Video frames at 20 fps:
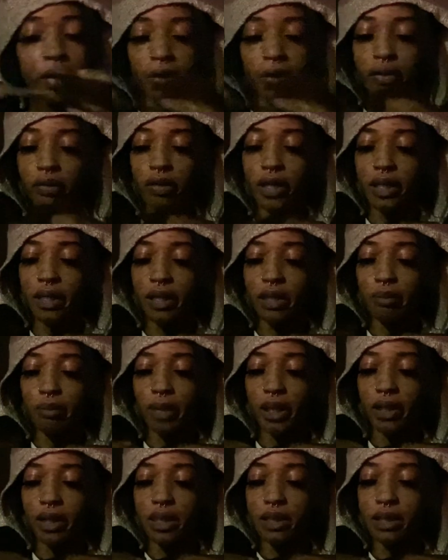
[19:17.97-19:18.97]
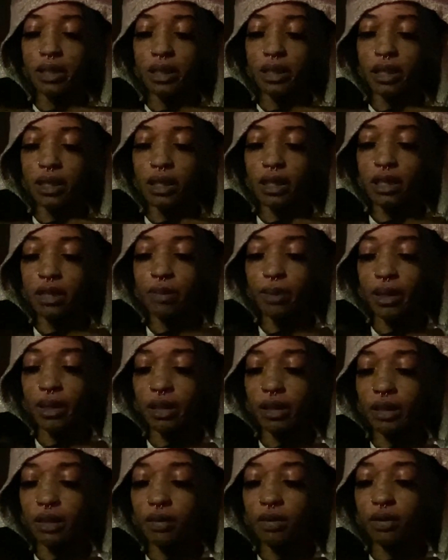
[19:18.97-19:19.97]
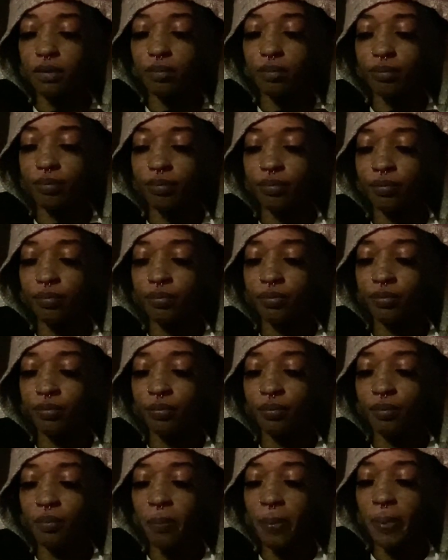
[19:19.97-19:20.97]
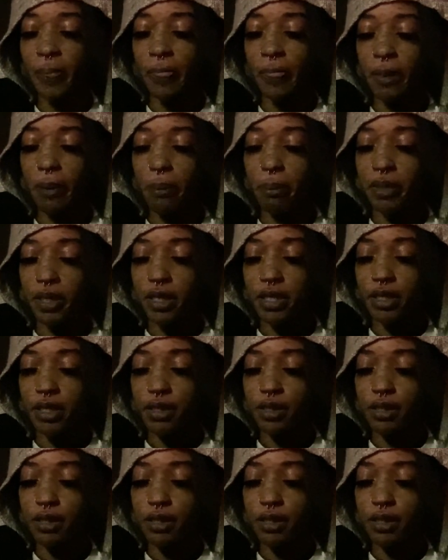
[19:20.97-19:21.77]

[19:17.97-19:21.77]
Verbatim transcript: granted my license is suspended but